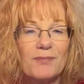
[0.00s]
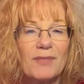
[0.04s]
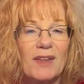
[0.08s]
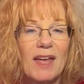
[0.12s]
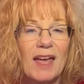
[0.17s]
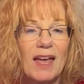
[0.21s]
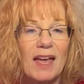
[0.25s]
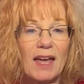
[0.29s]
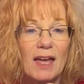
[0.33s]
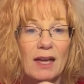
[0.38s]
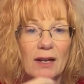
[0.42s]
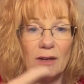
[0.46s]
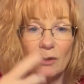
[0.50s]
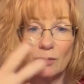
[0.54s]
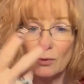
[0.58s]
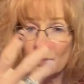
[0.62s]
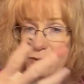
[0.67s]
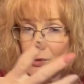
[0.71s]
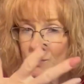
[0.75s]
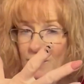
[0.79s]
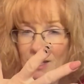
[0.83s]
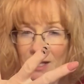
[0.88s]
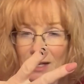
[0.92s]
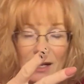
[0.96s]
And of
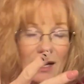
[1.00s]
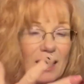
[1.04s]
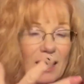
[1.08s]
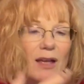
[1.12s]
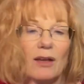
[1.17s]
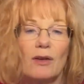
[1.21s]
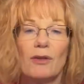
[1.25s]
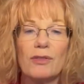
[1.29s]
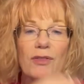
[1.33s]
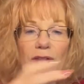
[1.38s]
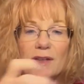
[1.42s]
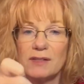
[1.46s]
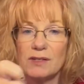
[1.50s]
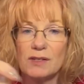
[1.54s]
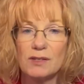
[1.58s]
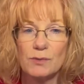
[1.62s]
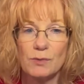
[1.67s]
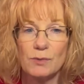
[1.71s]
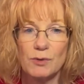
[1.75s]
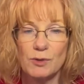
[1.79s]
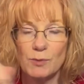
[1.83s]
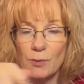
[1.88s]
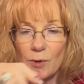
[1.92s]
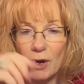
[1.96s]
course we can inhale things as
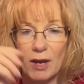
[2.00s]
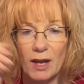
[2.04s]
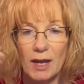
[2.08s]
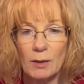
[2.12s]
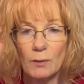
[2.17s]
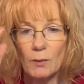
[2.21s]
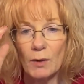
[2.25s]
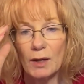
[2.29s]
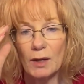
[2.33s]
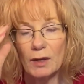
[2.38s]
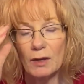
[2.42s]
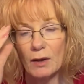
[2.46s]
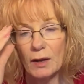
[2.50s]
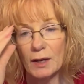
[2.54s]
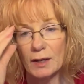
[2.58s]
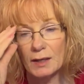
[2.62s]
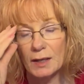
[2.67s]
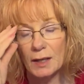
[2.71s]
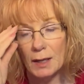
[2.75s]
we're spraying and whatnot.